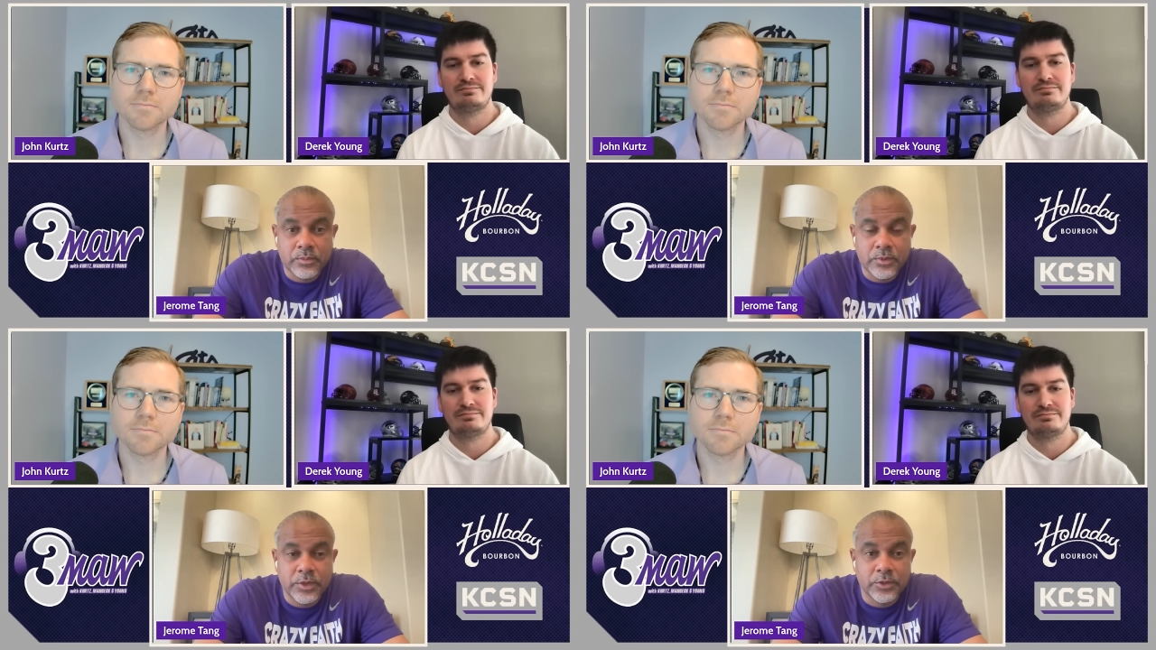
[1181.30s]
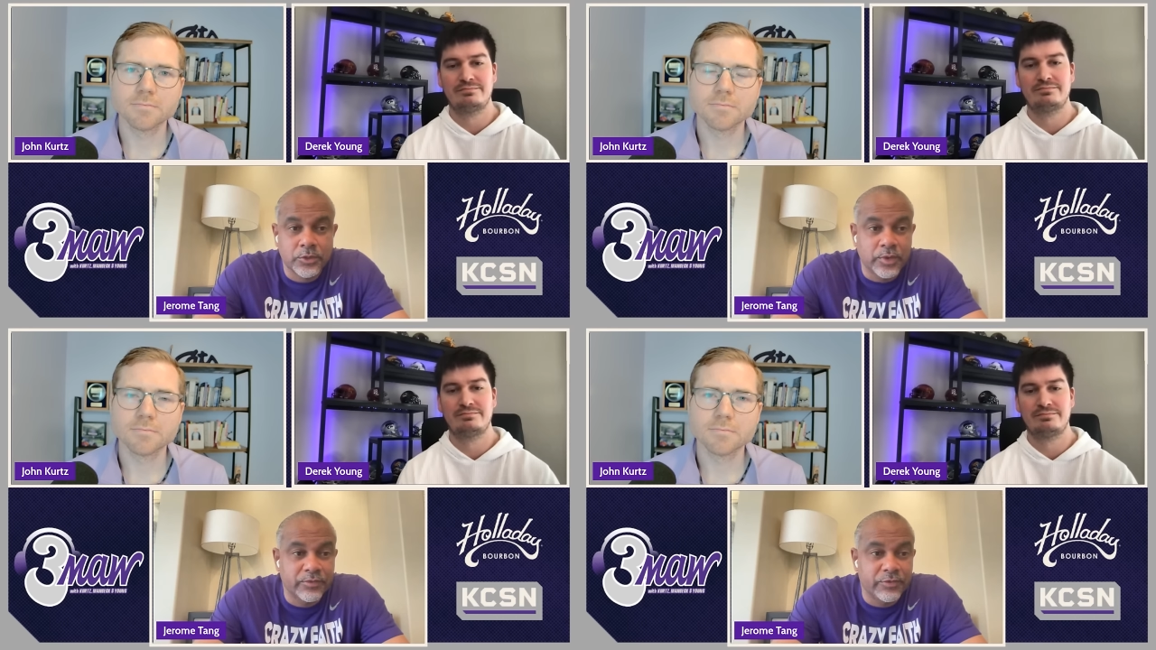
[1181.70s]
Speaker 1: we're gonna
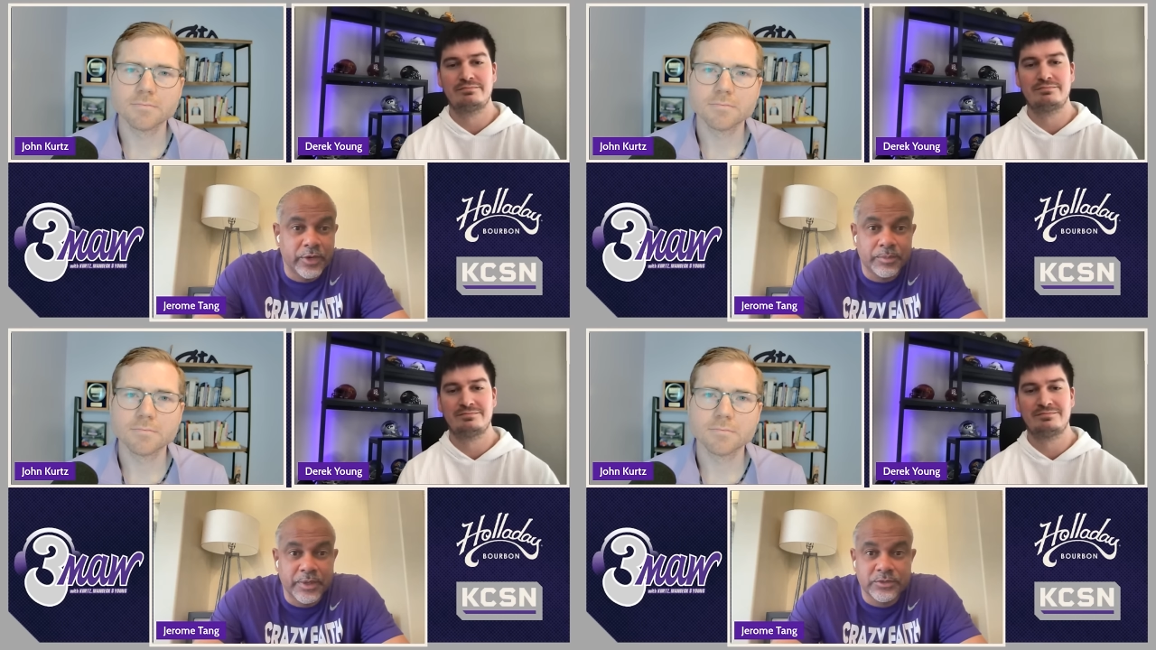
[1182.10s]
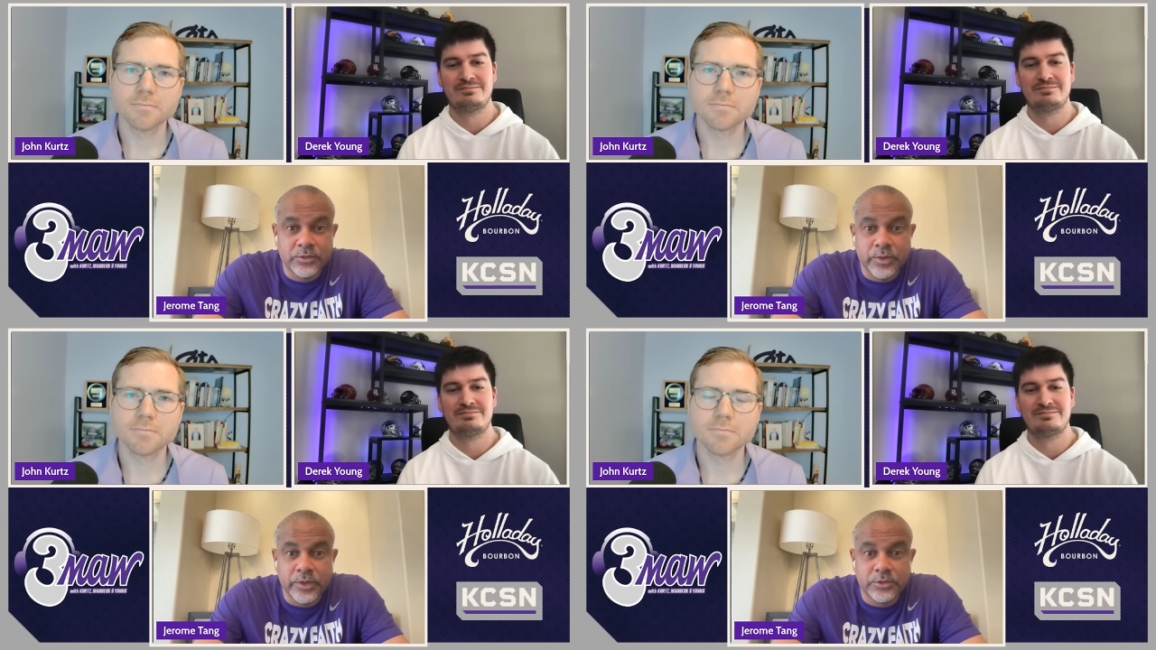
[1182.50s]
do our very best
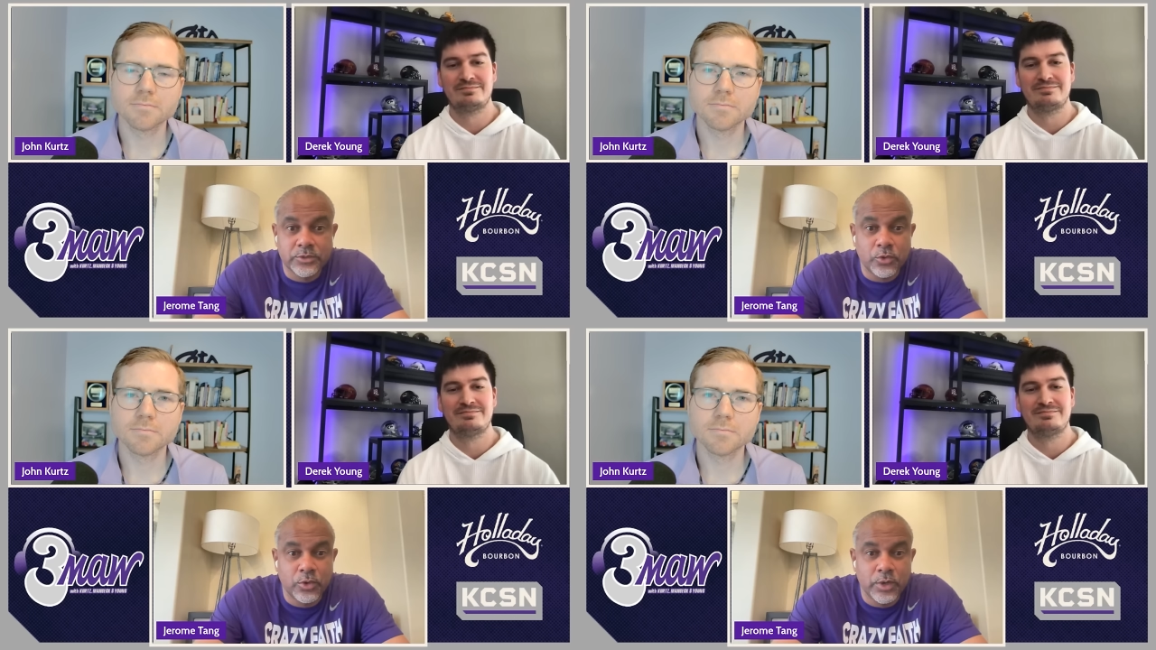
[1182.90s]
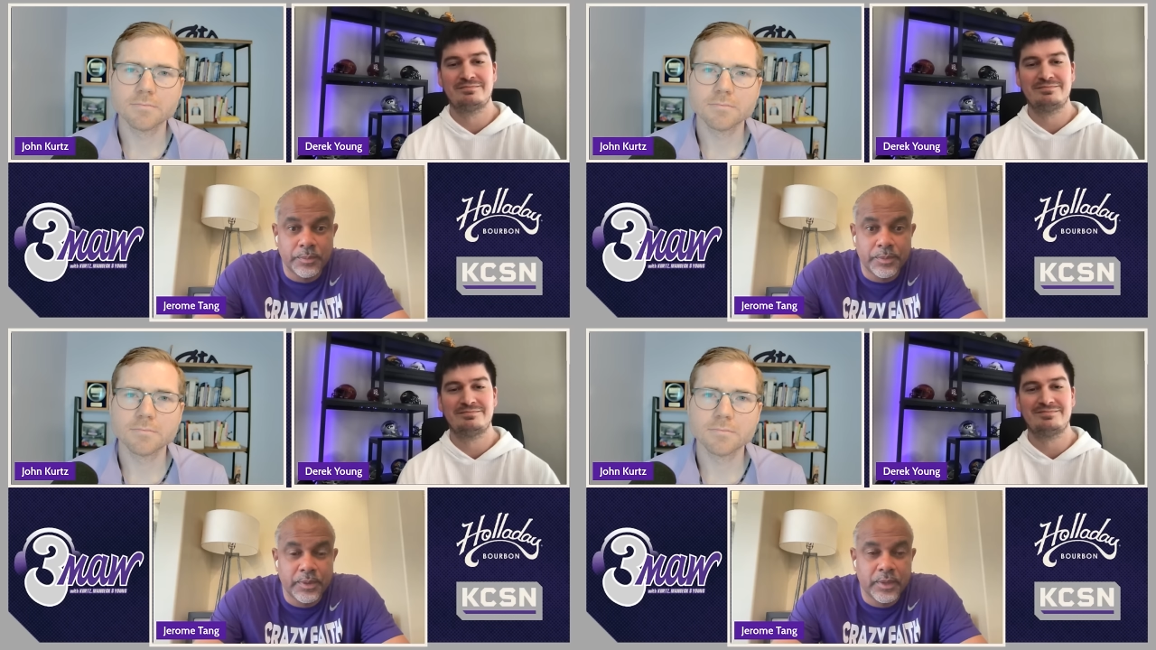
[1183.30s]
to run the score
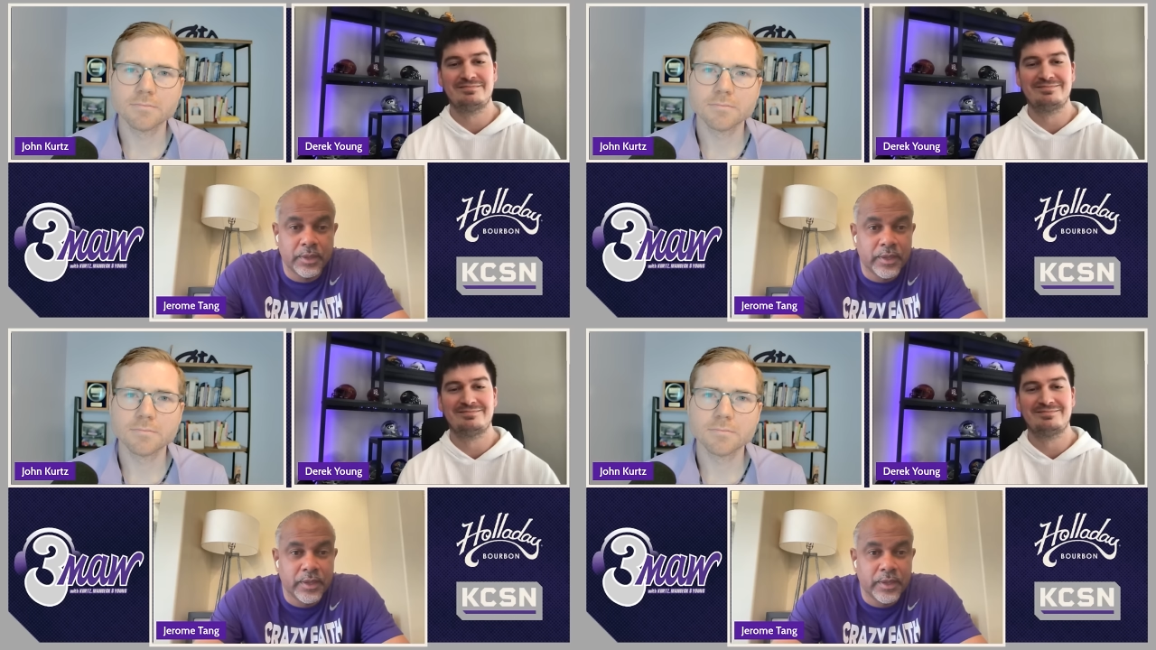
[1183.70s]
up.